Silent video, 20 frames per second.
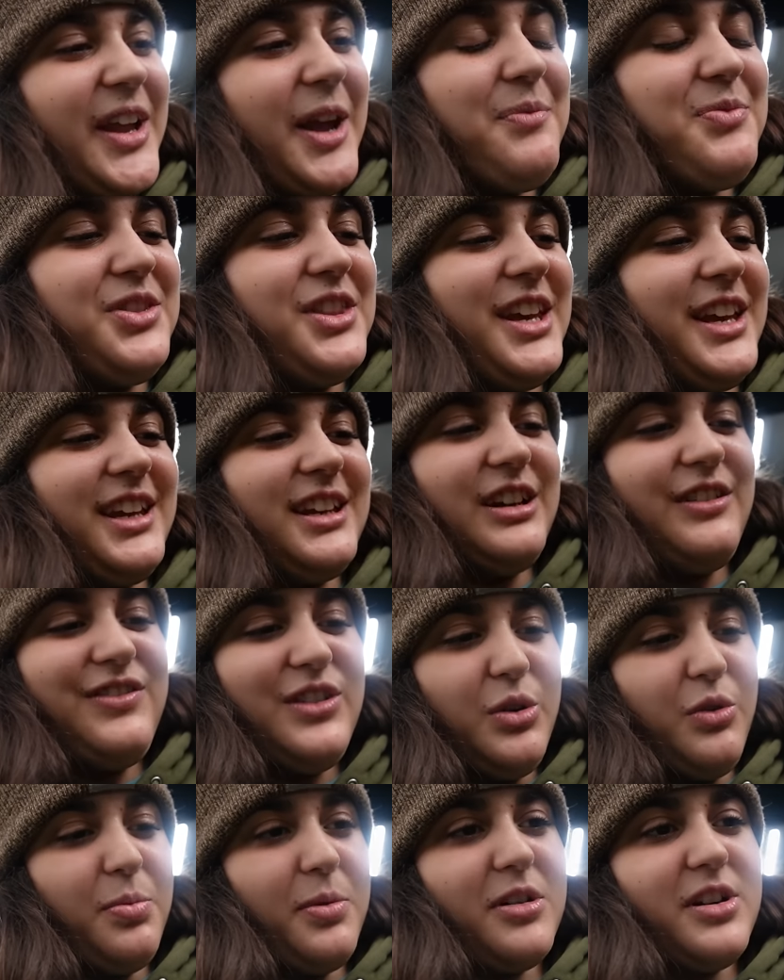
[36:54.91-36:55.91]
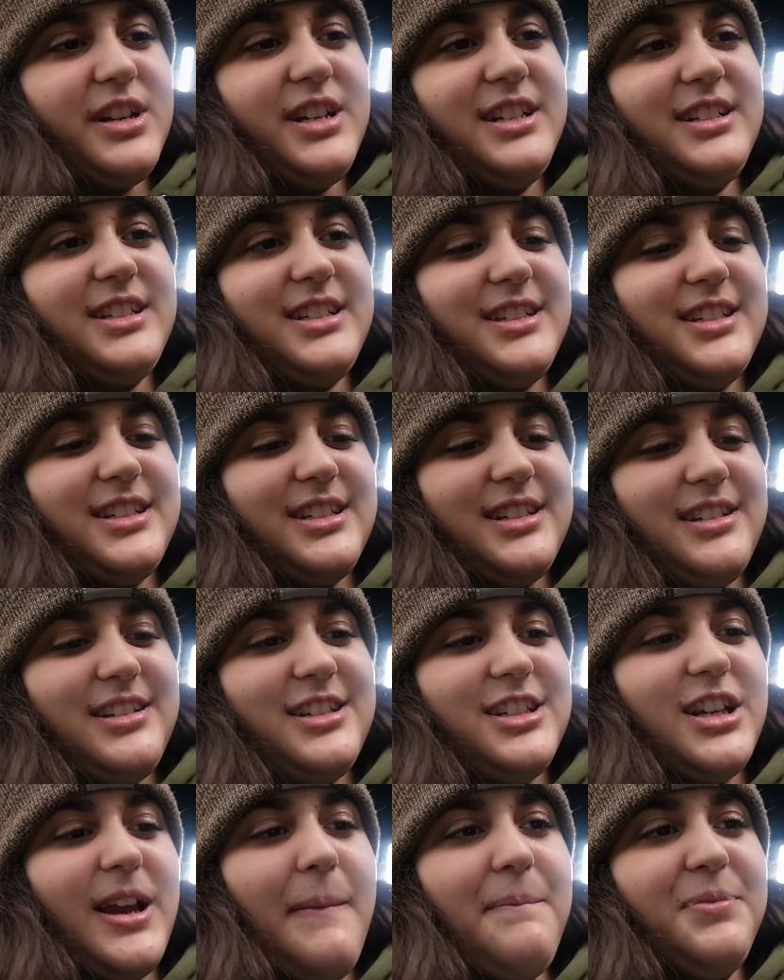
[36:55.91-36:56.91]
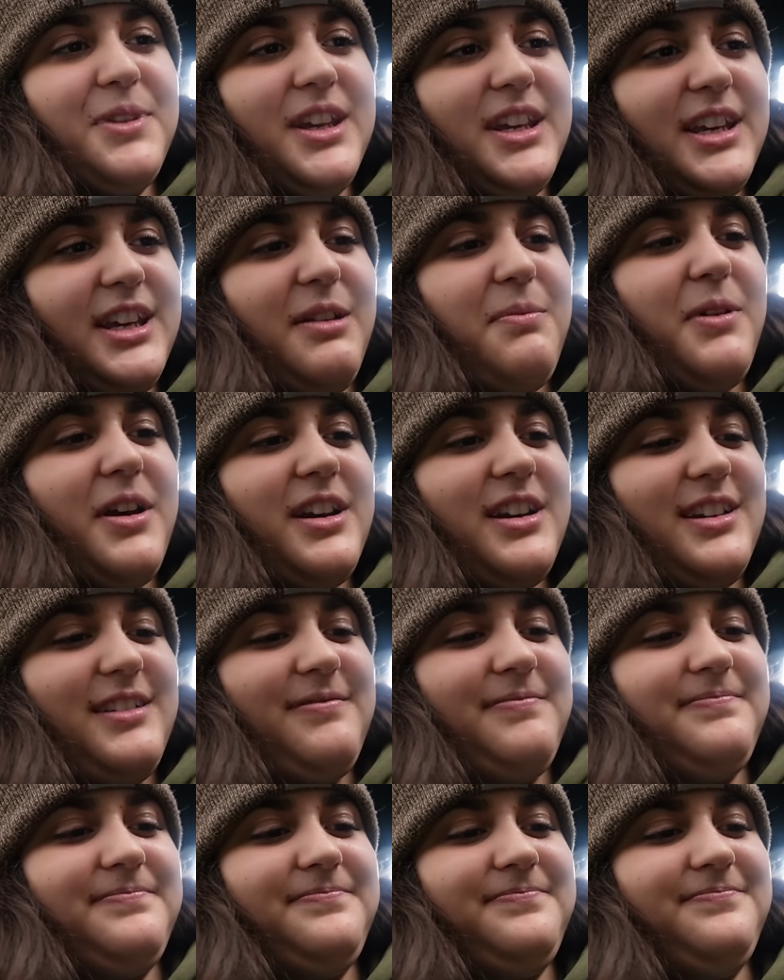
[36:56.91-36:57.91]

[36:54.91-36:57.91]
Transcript: I'm thinking of Uber Eats something, but